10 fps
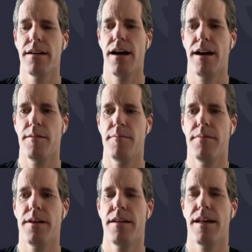
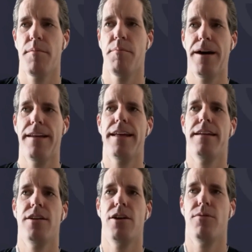Um, but it,
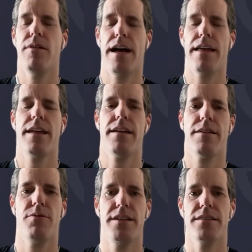you know, I think if
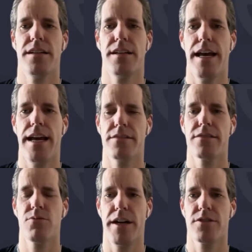we see a
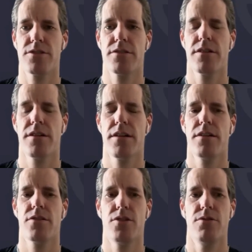switch
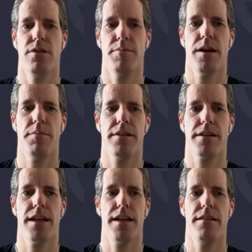to a
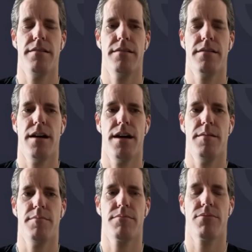Republican
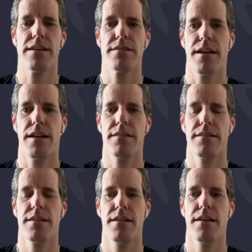um, president,
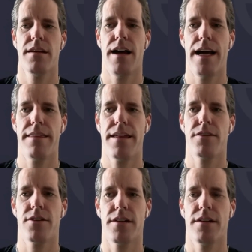I think
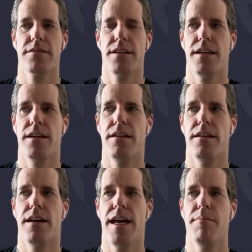you're going to see
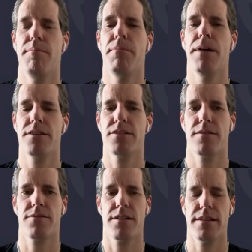a much
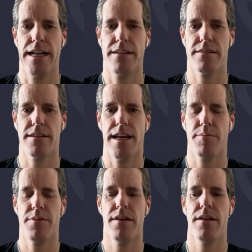different landscape,
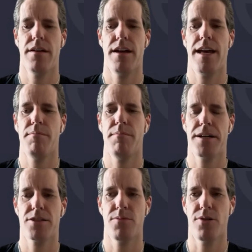a
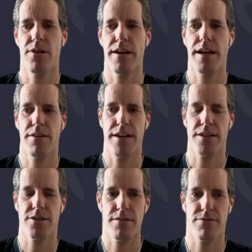much more
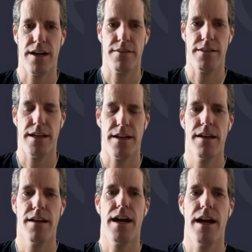innovation friendly.
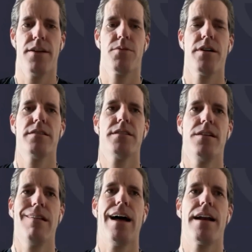I think we're going to see a
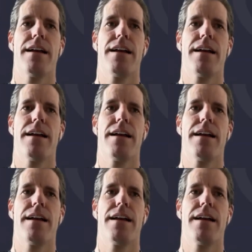lot